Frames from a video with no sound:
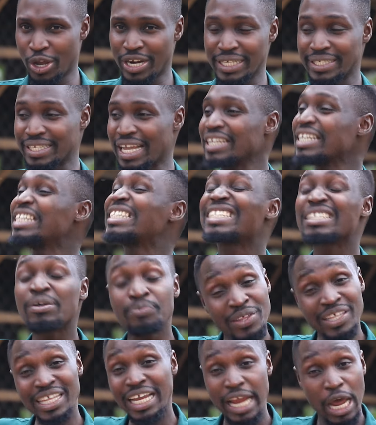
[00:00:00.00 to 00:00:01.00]
You understand? It's
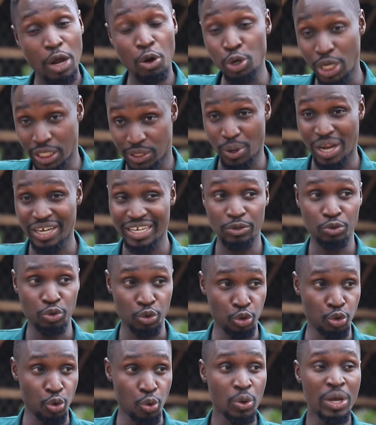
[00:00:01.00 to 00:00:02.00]
something that I always wanted
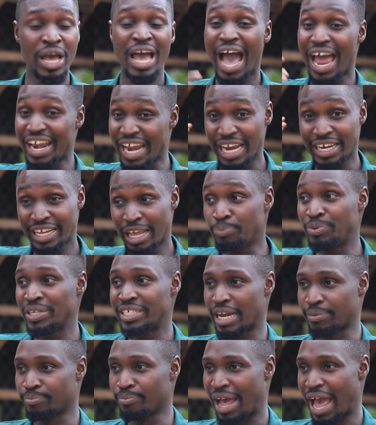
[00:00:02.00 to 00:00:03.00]
to do and I had kept
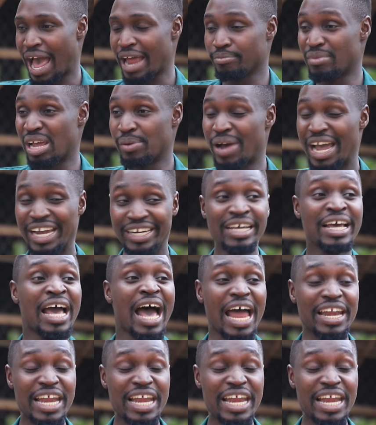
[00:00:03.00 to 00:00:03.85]
it at my mind.